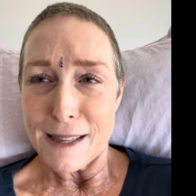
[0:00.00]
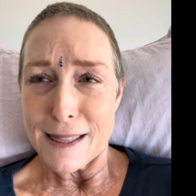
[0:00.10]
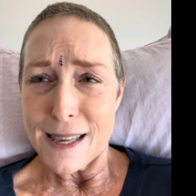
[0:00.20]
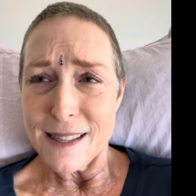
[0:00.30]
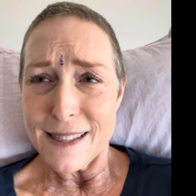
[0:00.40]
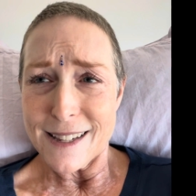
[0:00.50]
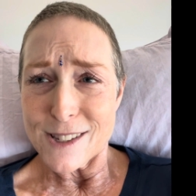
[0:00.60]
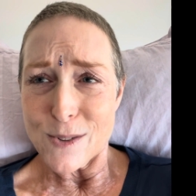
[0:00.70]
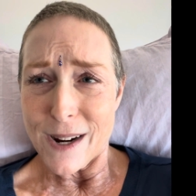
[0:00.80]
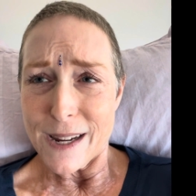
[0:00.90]
think
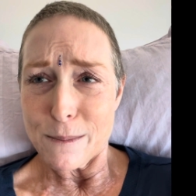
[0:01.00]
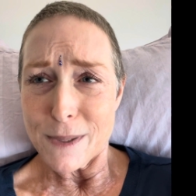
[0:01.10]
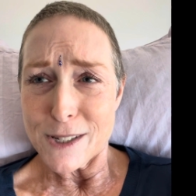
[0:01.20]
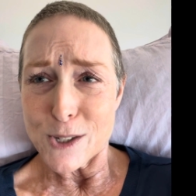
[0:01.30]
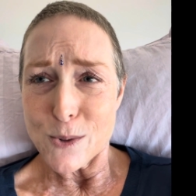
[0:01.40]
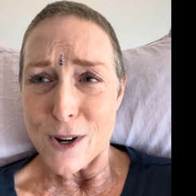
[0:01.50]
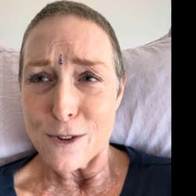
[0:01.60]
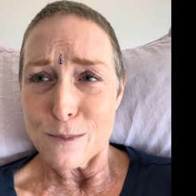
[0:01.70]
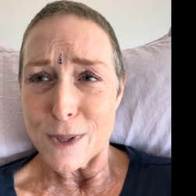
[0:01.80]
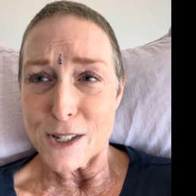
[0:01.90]
that's right. Plus
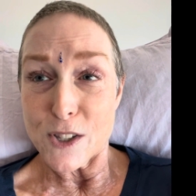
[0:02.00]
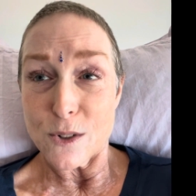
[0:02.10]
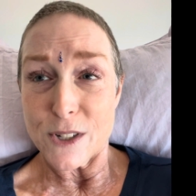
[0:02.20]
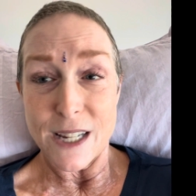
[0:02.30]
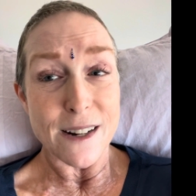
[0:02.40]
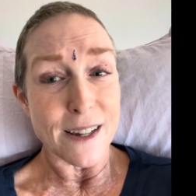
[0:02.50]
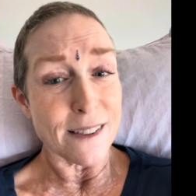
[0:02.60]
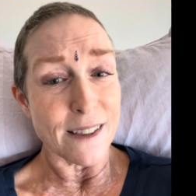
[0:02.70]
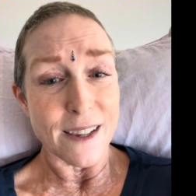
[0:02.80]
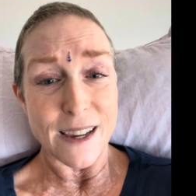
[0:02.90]
12, plus 13, I
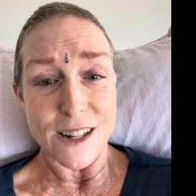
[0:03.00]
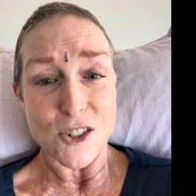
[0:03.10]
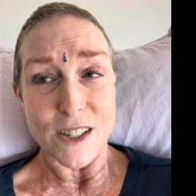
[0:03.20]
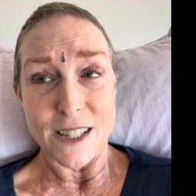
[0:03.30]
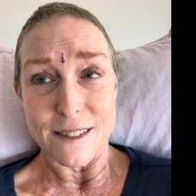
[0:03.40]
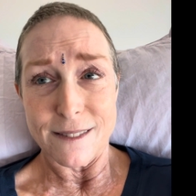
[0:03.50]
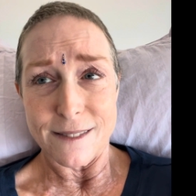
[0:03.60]
think, actually.